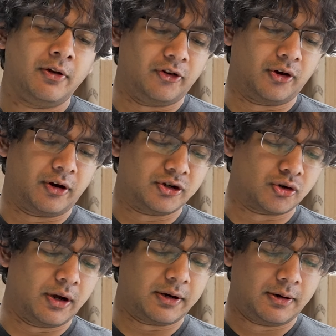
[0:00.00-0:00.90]
so you can
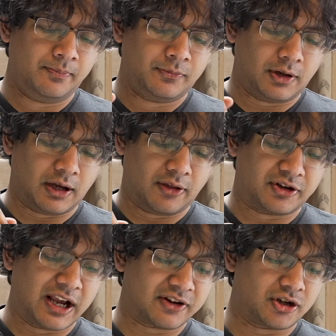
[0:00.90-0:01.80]
enjoy the
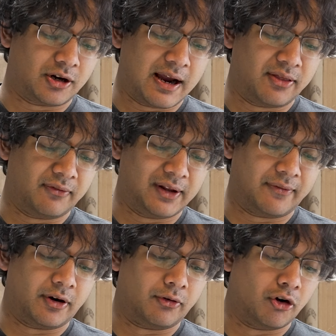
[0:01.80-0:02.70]
texture and the
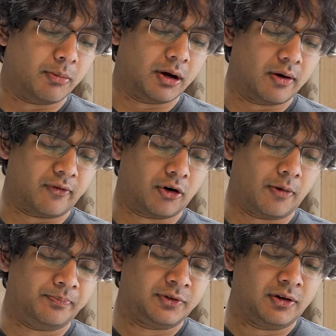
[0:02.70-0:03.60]
flavor and aroma
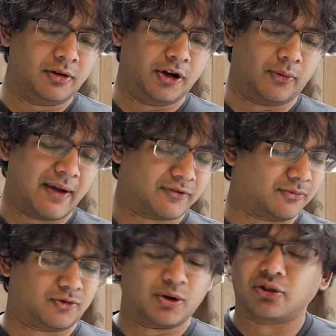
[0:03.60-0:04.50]
overall. You don't have to
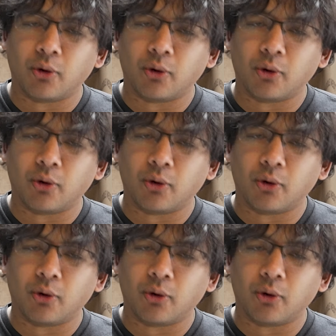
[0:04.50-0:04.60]
drink the